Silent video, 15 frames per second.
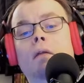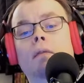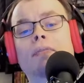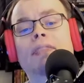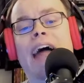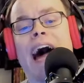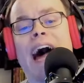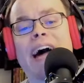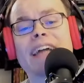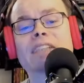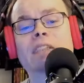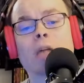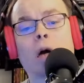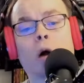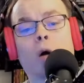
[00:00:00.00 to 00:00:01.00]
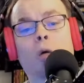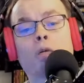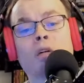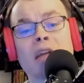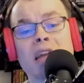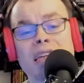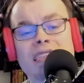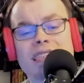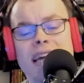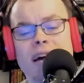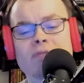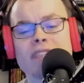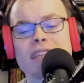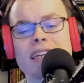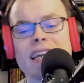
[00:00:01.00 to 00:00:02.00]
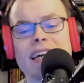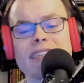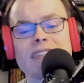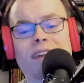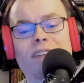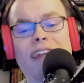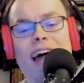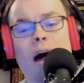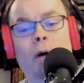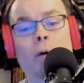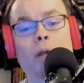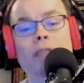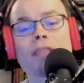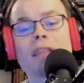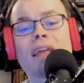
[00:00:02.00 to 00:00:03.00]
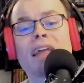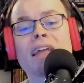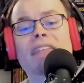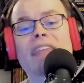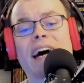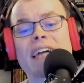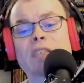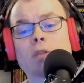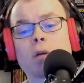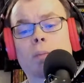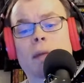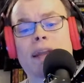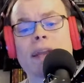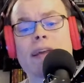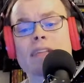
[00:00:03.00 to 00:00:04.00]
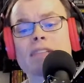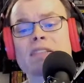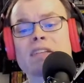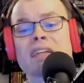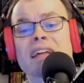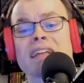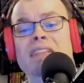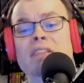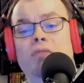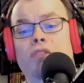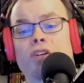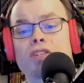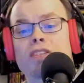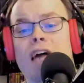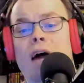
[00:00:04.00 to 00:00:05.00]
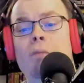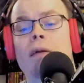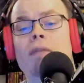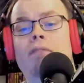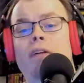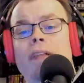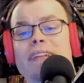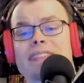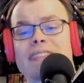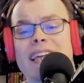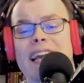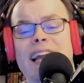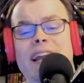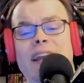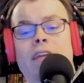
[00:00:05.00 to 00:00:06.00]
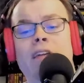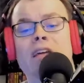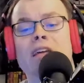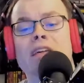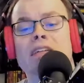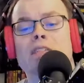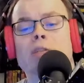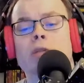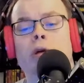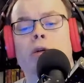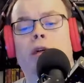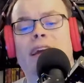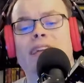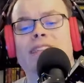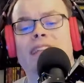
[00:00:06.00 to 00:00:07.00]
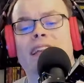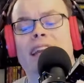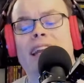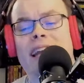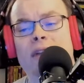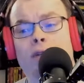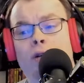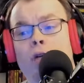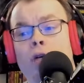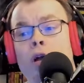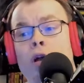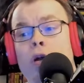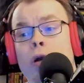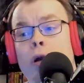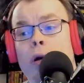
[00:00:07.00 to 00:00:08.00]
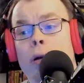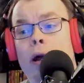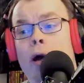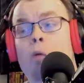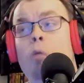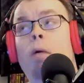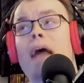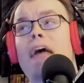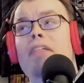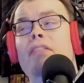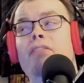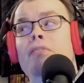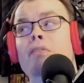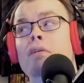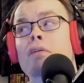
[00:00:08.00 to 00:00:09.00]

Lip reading: that. So chef's kiss on that one. That's tremendous. It's the first time we've really seen Stu Grayson and Evil Uno with